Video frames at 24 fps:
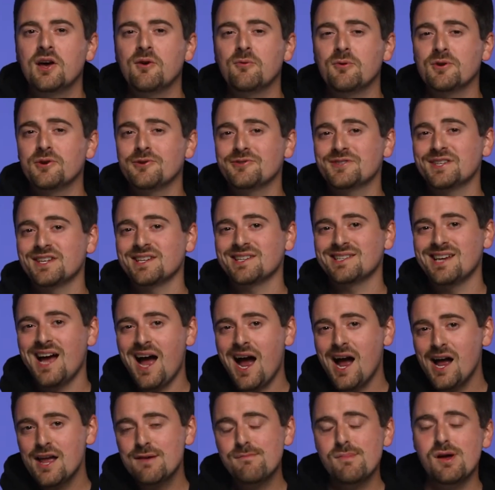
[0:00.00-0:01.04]
reducing
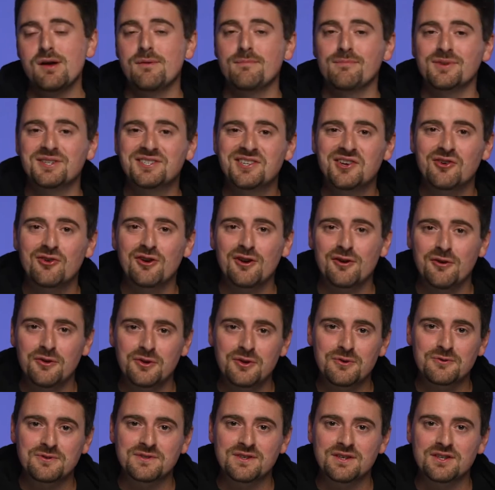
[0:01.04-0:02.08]
time, material
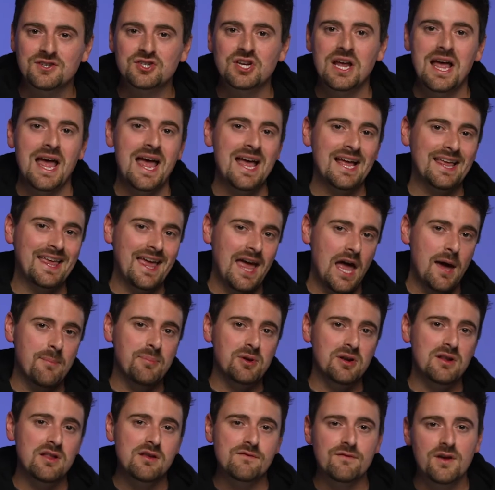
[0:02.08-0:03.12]
usage,
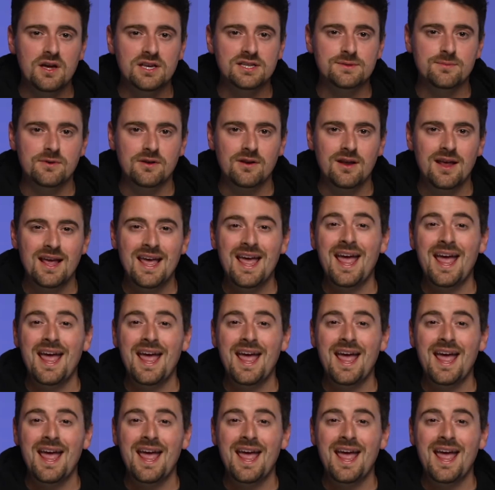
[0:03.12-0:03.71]
capital investment,